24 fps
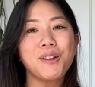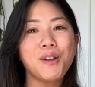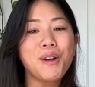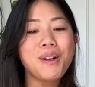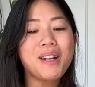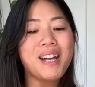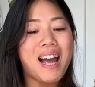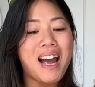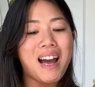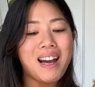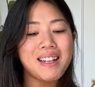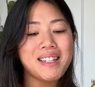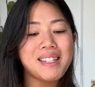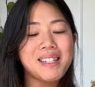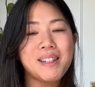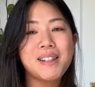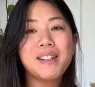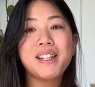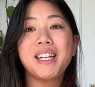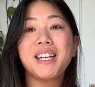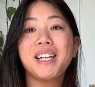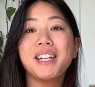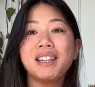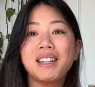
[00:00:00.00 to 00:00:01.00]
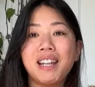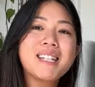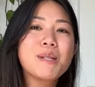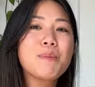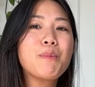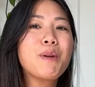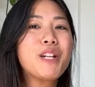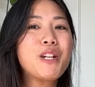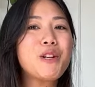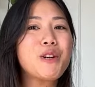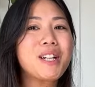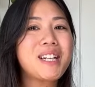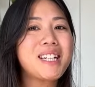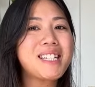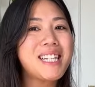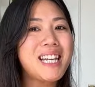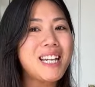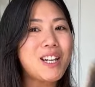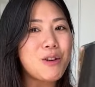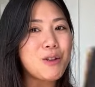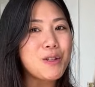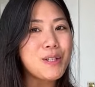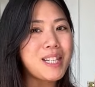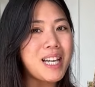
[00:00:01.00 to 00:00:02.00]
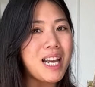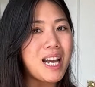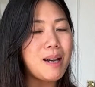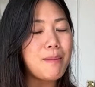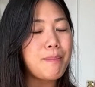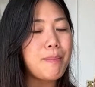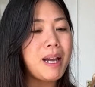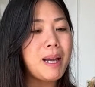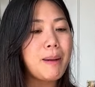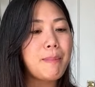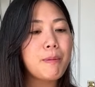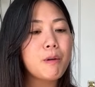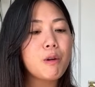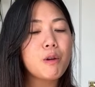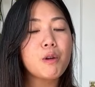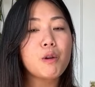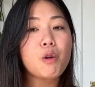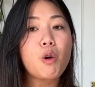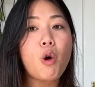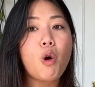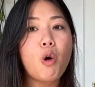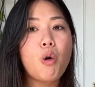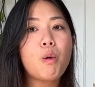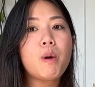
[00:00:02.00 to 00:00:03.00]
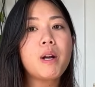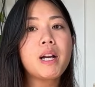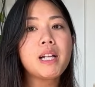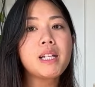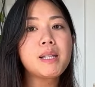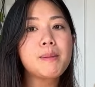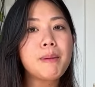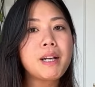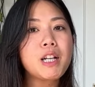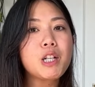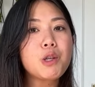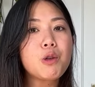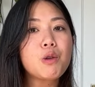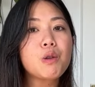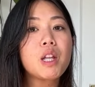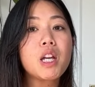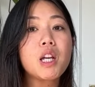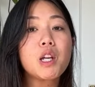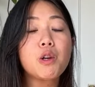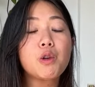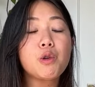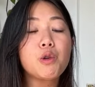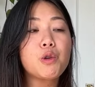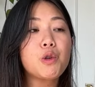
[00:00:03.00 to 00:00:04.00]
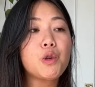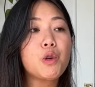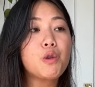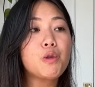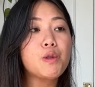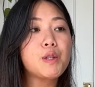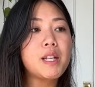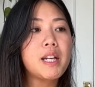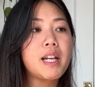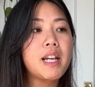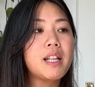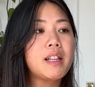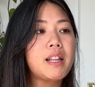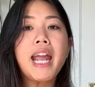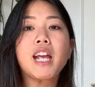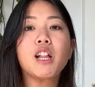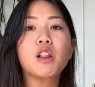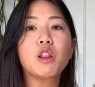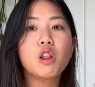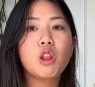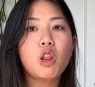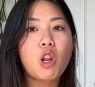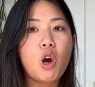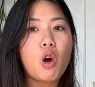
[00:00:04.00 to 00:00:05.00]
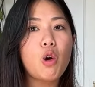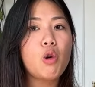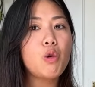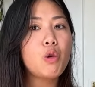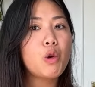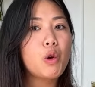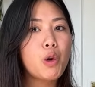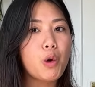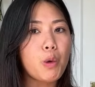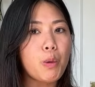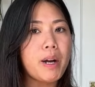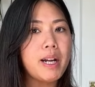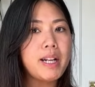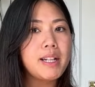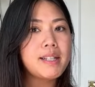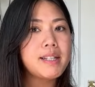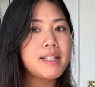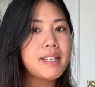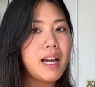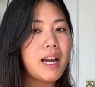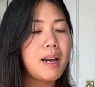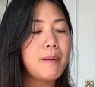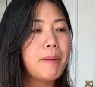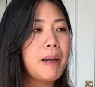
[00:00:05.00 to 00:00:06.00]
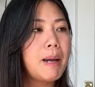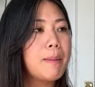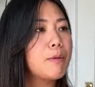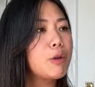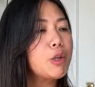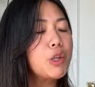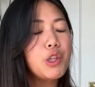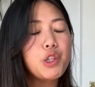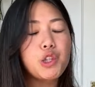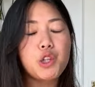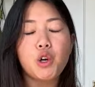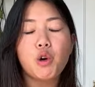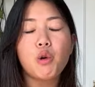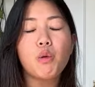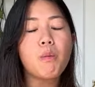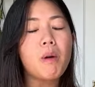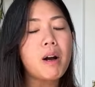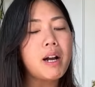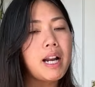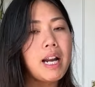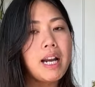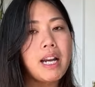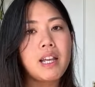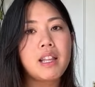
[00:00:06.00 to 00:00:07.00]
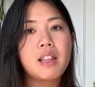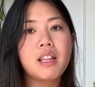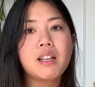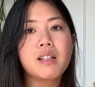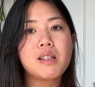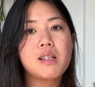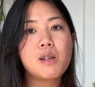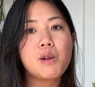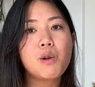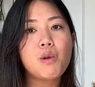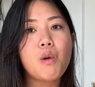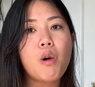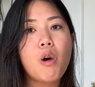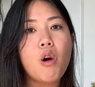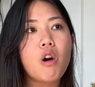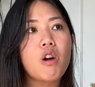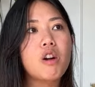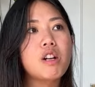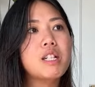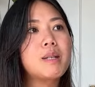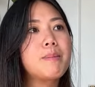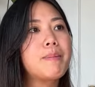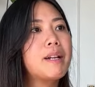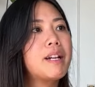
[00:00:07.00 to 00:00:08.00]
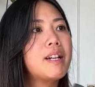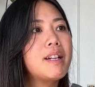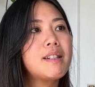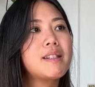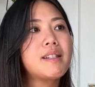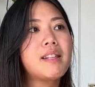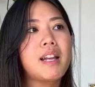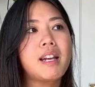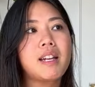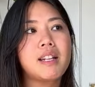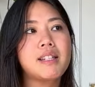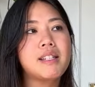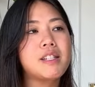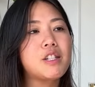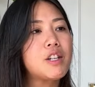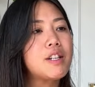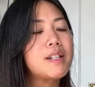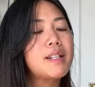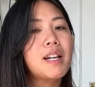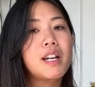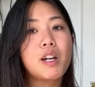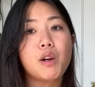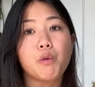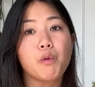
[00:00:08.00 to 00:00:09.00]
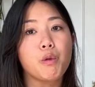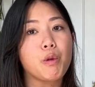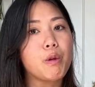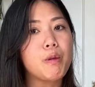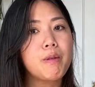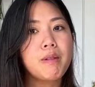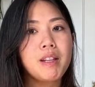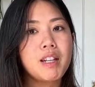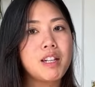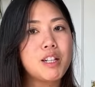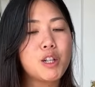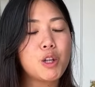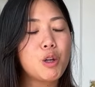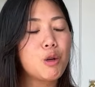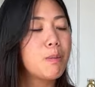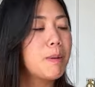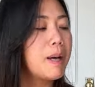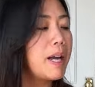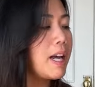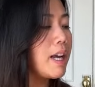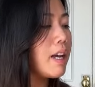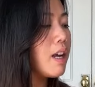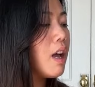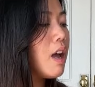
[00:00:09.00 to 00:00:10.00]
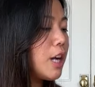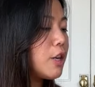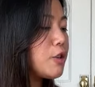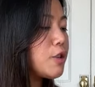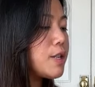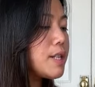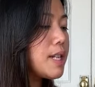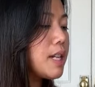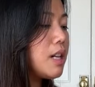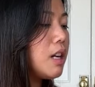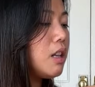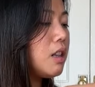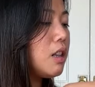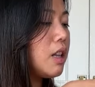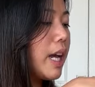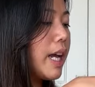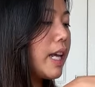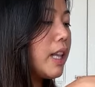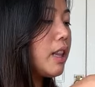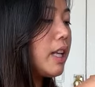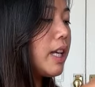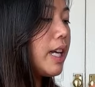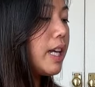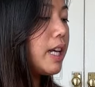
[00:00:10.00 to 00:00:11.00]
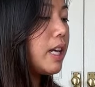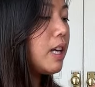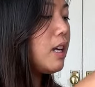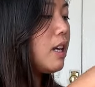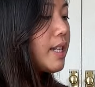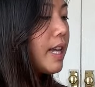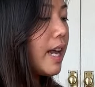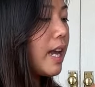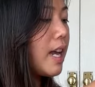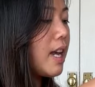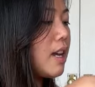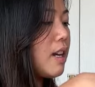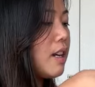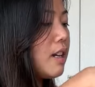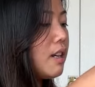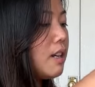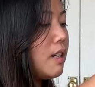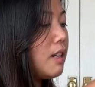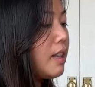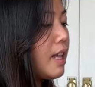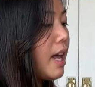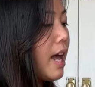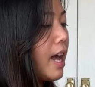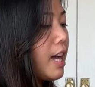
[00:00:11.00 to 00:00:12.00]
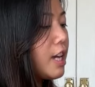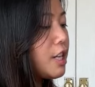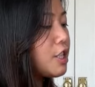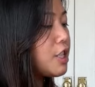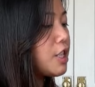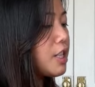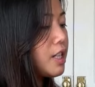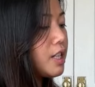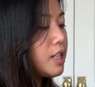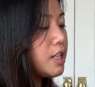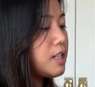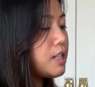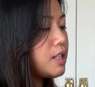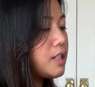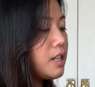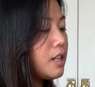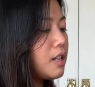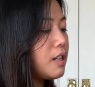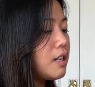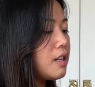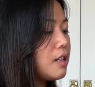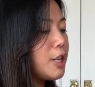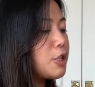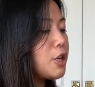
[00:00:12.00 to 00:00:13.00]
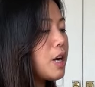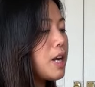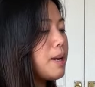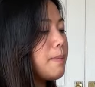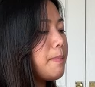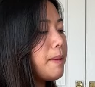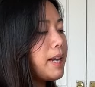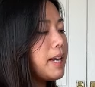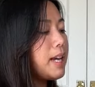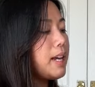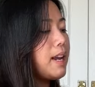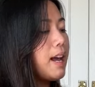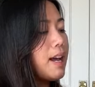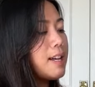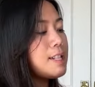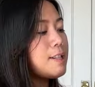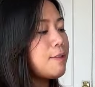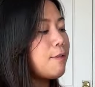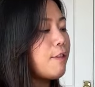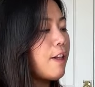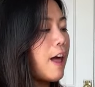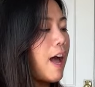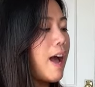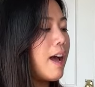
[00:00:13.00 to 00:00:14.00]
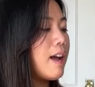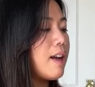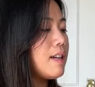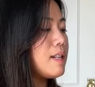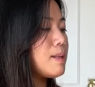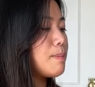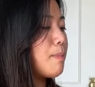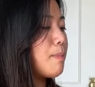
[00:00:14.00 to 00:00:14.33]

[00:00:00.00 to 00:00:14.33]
look as clean, this is when you're gonna take your sandpaper. Always make sure that you're using a low grit sandpaper. You don't want anything too harsh because then it's just gonna ruin the tubing. And you're just gonna lightly sand the edges and try to make it as flat as